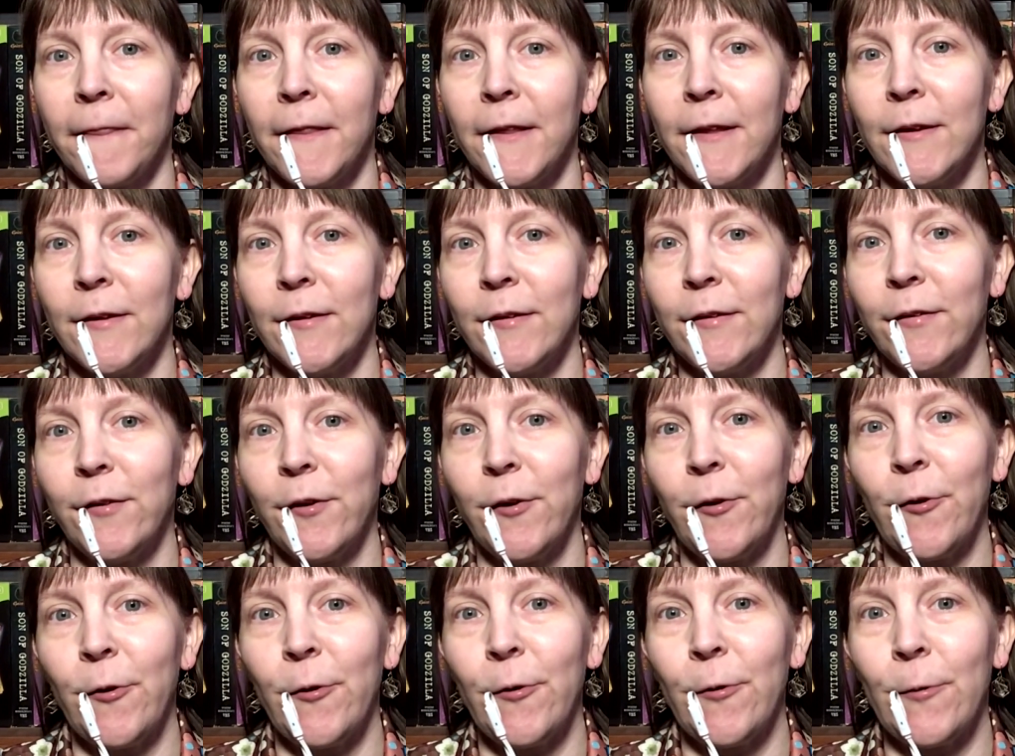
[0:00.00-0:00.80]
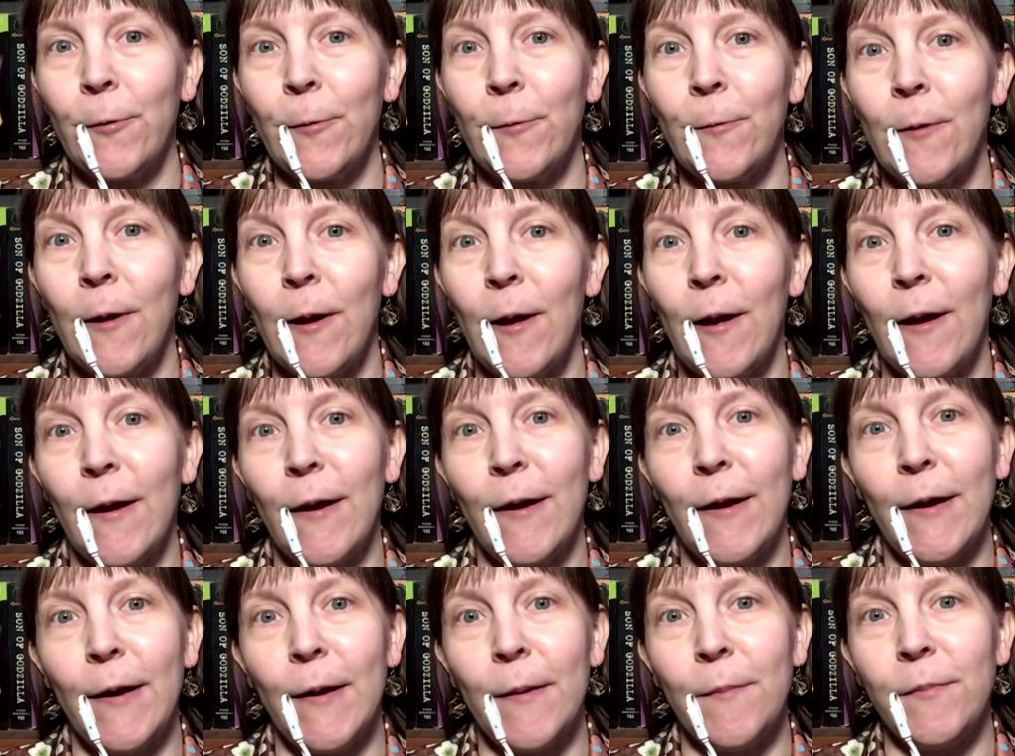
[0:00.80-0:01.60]
so
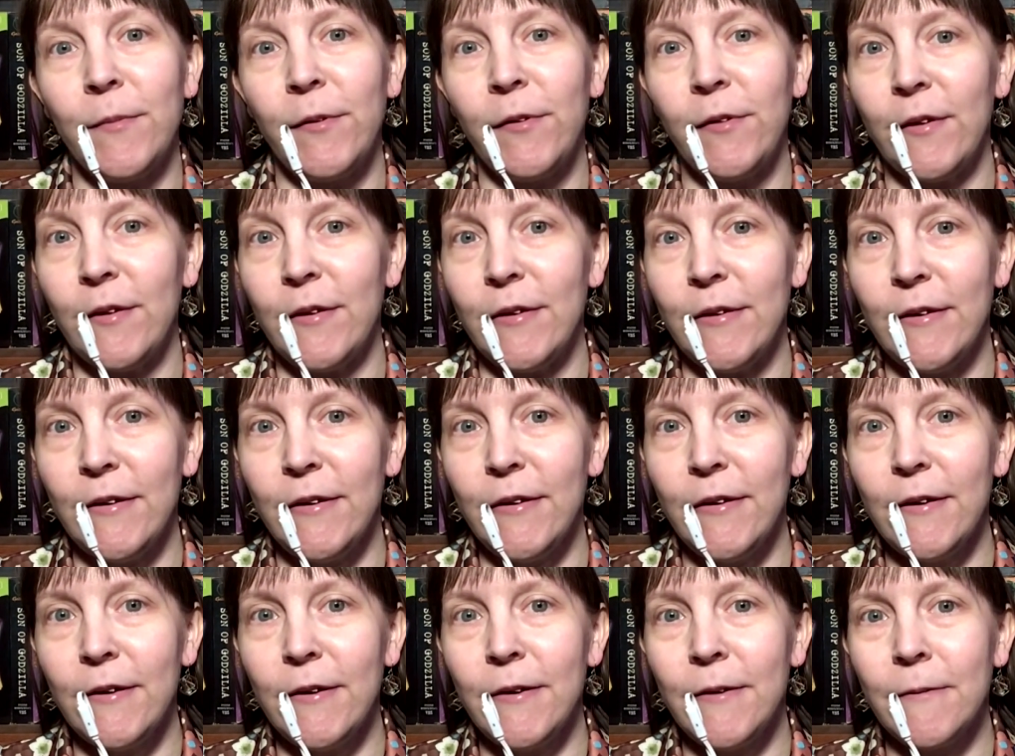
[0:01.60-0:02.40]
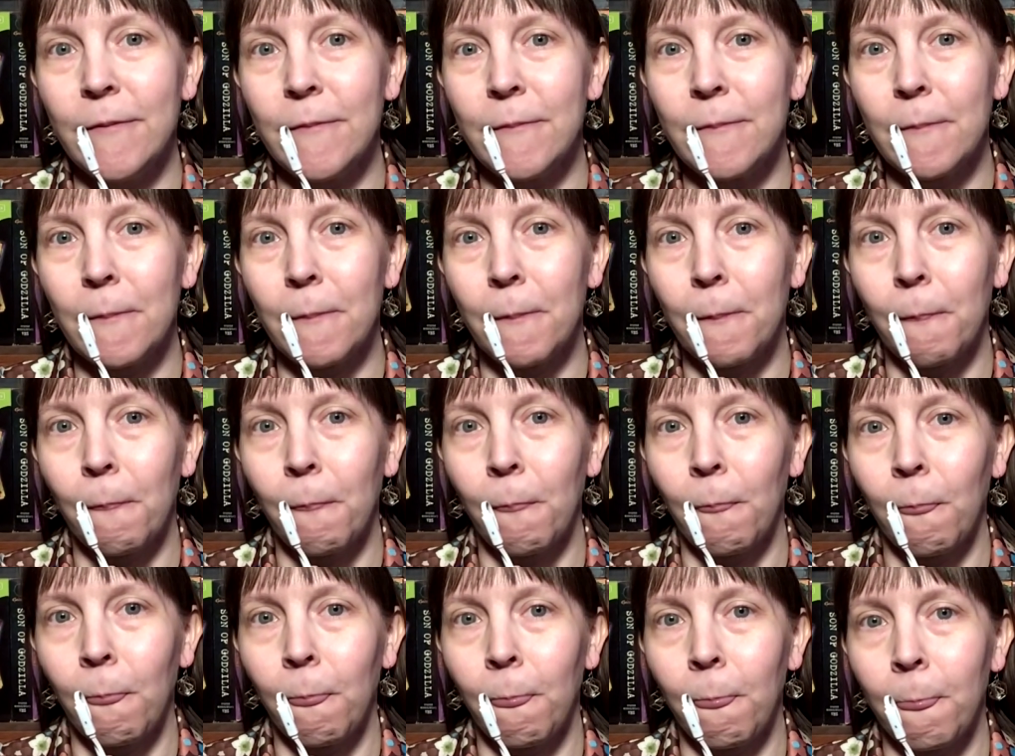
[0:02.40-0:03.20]
I am Cyndi,
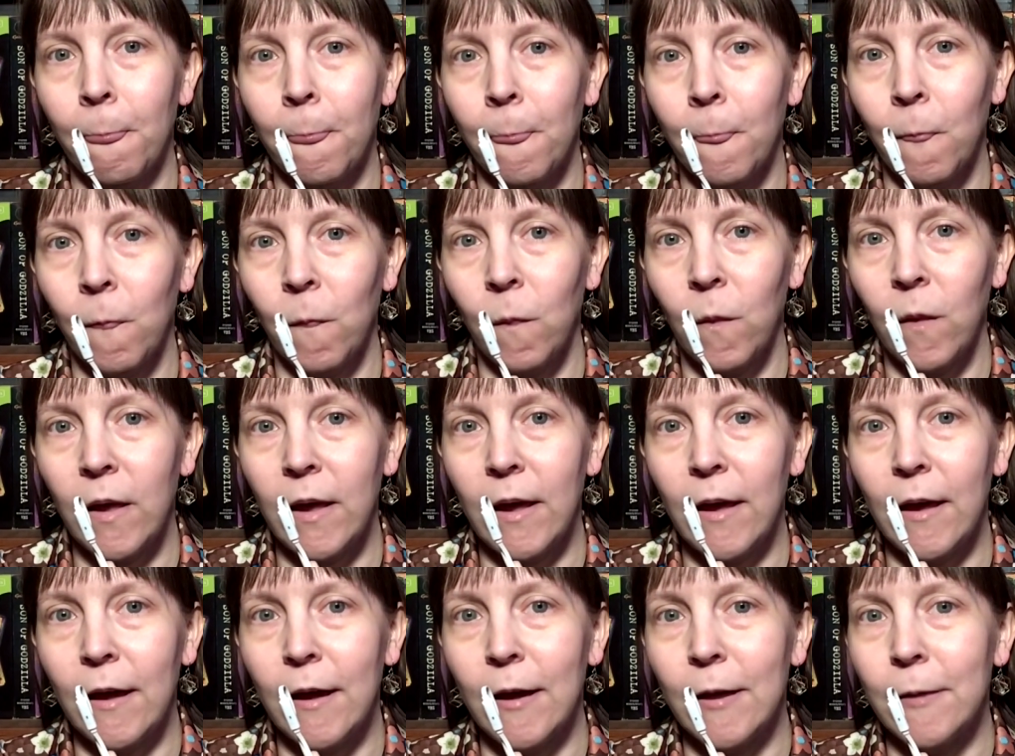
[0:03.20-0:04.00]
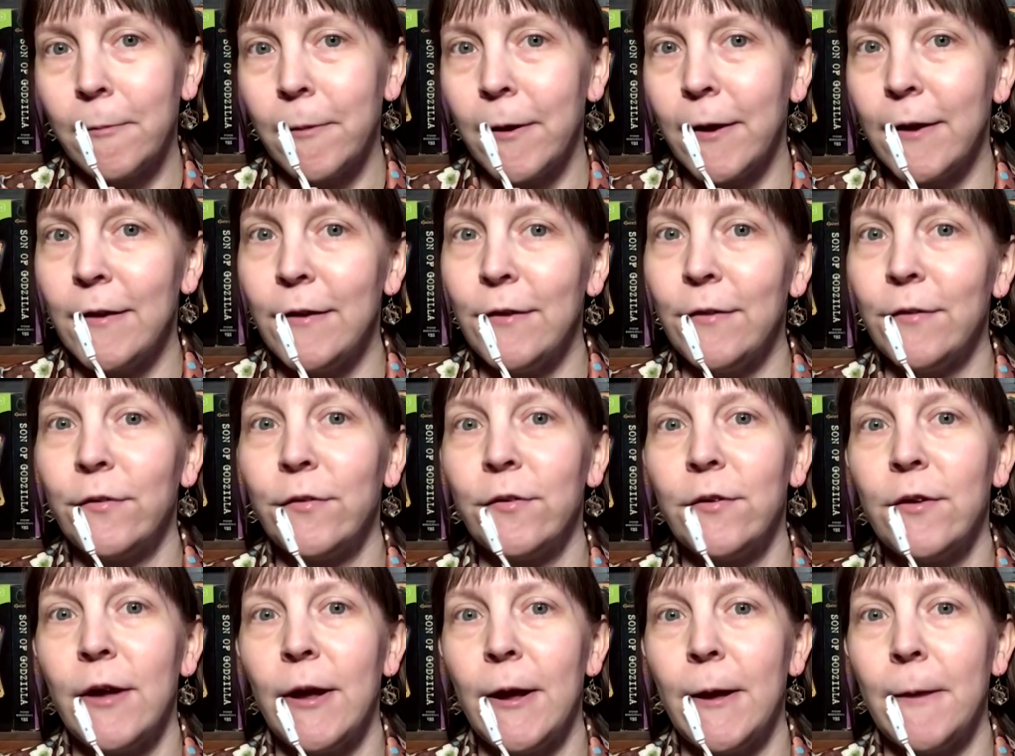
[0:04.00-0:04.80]
and my
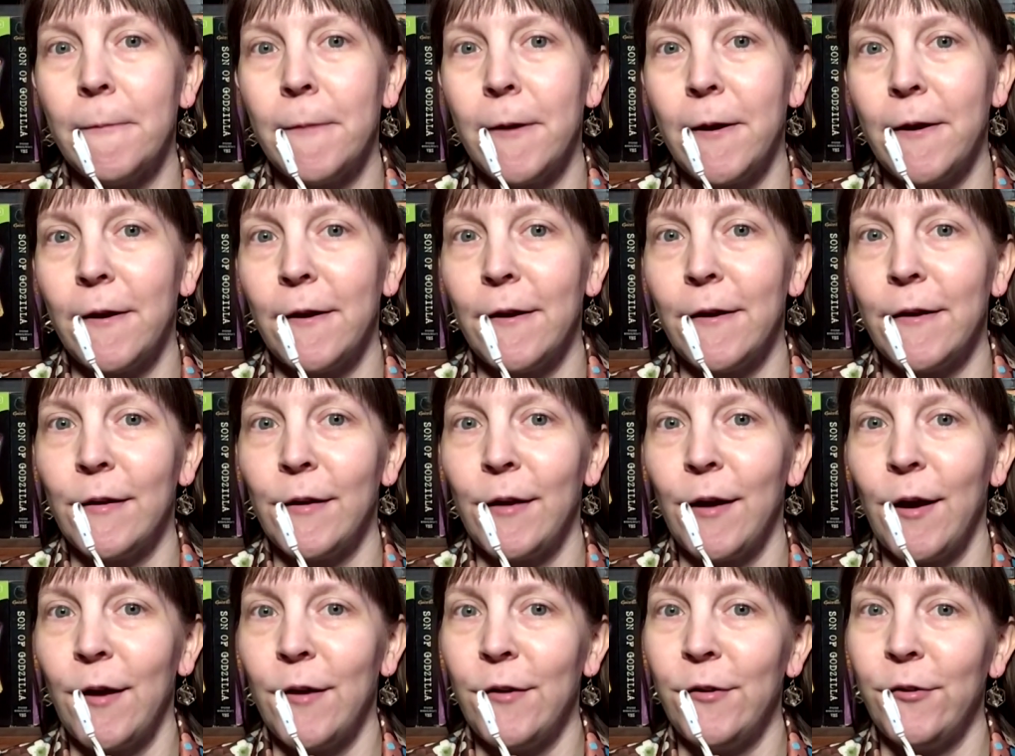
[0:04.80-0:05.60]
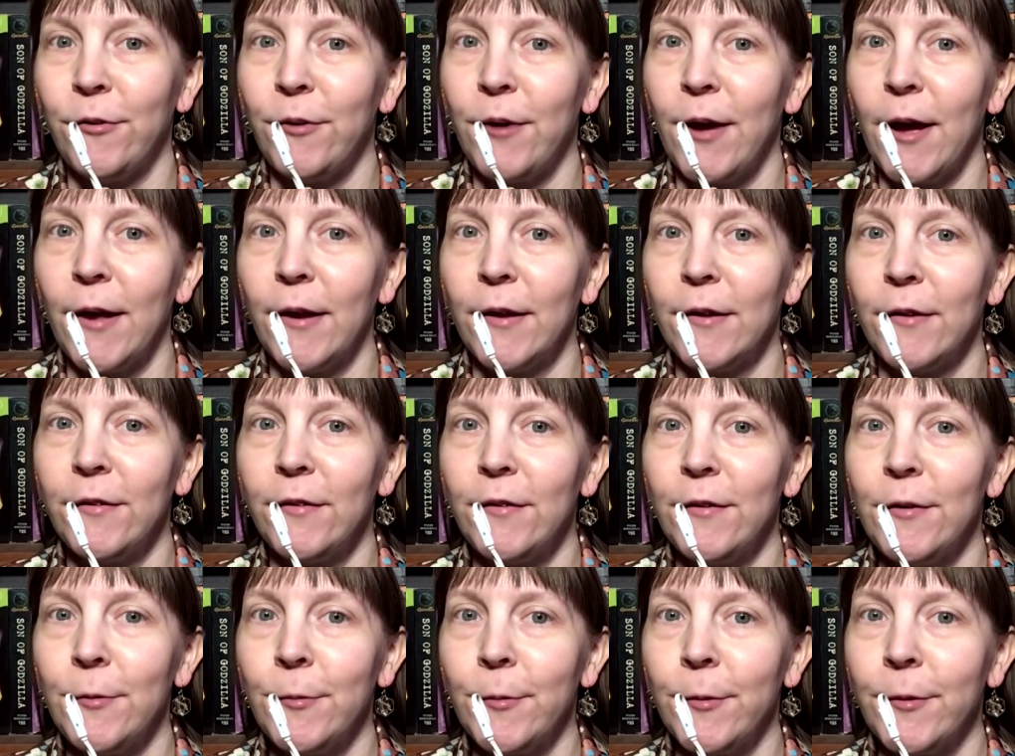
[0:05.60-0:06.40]
username on Kaiju
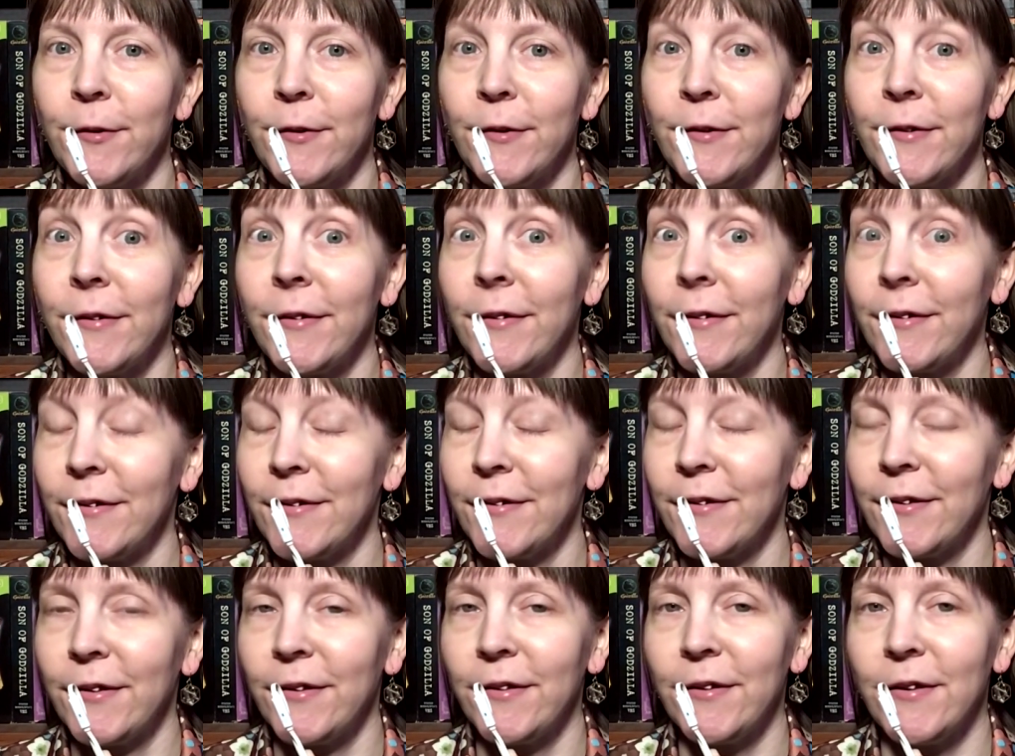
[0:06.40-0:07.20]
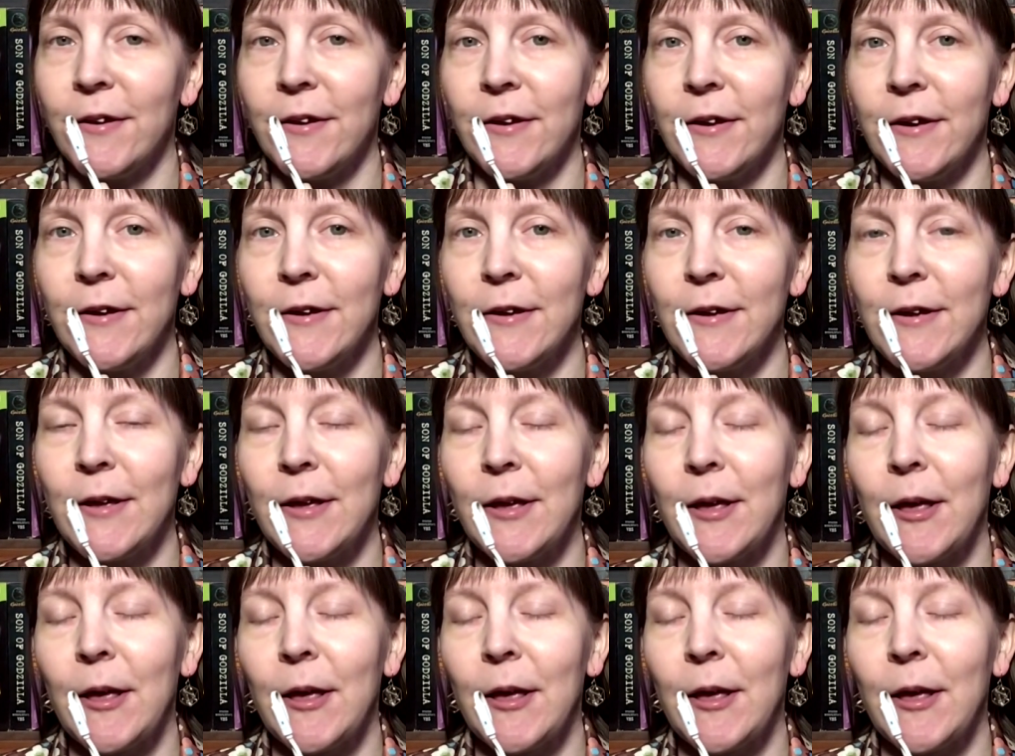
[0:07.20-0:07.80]
Galaxy was Cyndi.